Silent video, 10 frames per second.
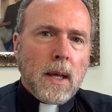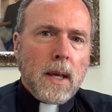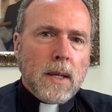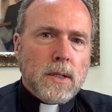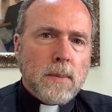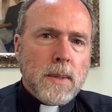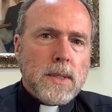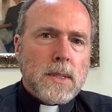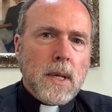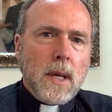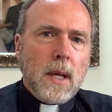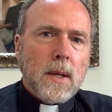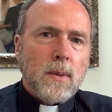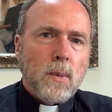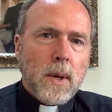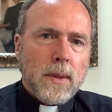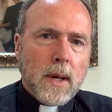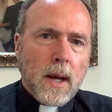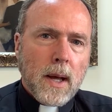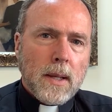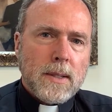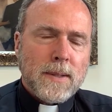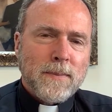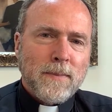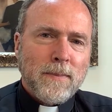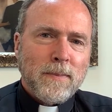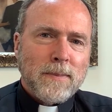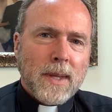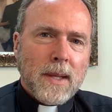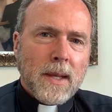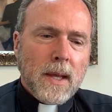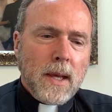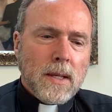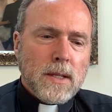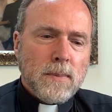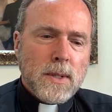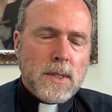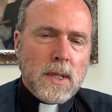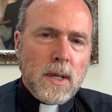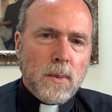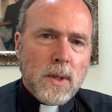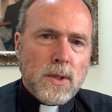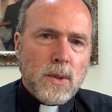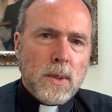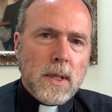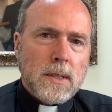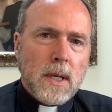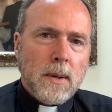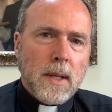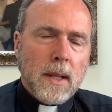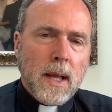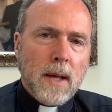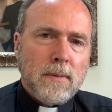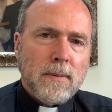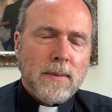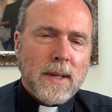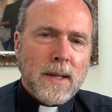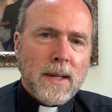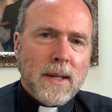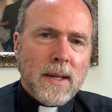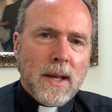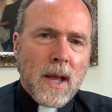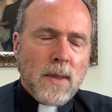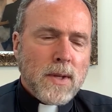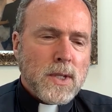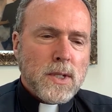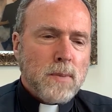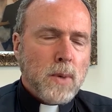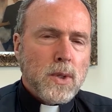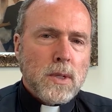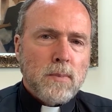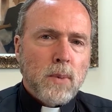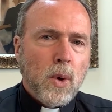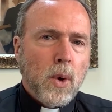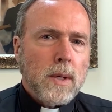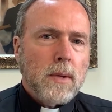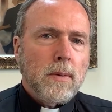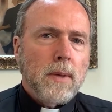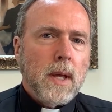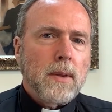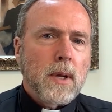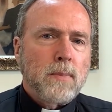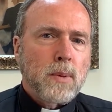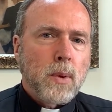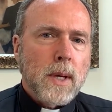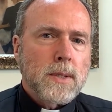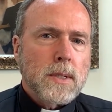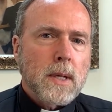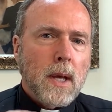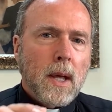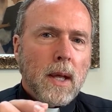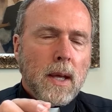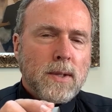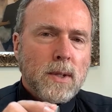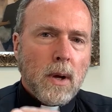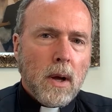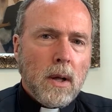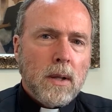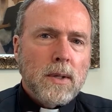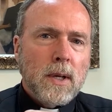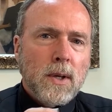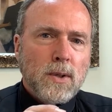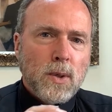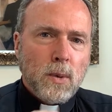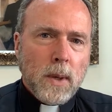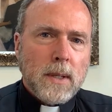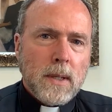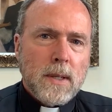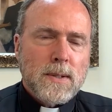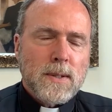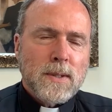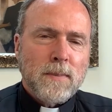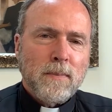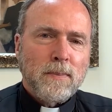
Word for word: intimacy with God, intimacy with Trinitarian love. This is the most important thing that a priest is called to witness.